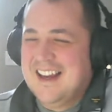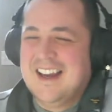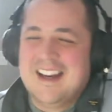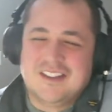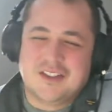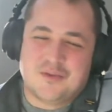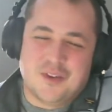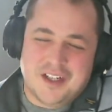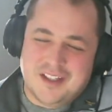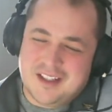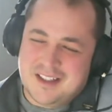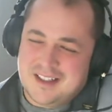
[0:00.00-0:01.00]
Just
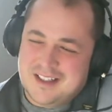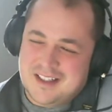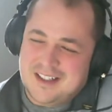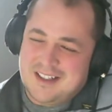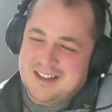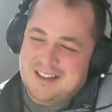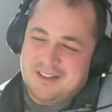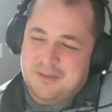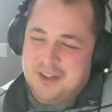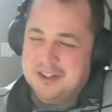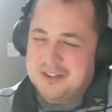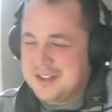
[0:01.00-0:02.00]
reading the
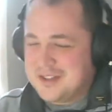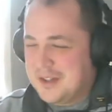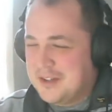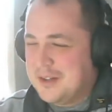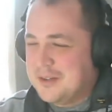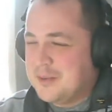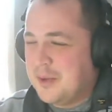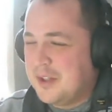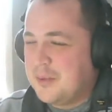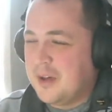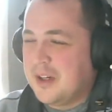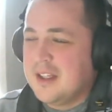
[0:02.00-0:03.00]
finishes, so I thought it was
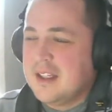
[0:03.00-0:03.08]
2020.